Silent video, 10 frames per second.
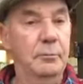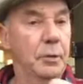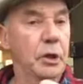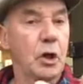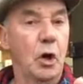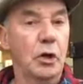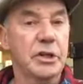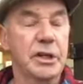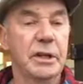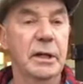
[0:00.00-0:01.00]
put the
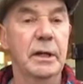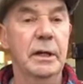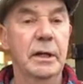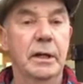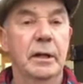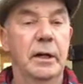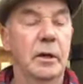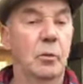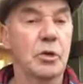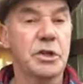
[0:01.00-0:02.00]
garlics in, and
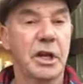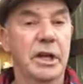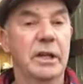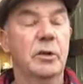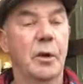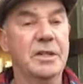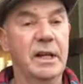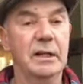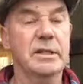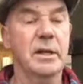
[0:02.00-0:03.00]
then once again do
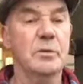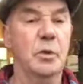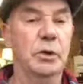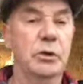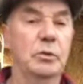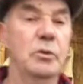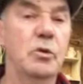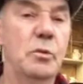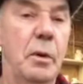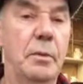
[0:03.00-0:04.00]
exactly the same as what you do in the
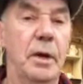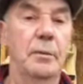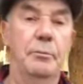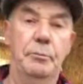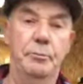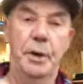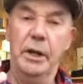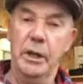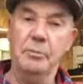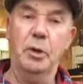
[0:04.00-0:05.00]
rhubarb. Bring it
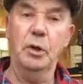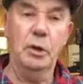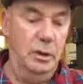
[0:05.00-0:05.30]
to the boil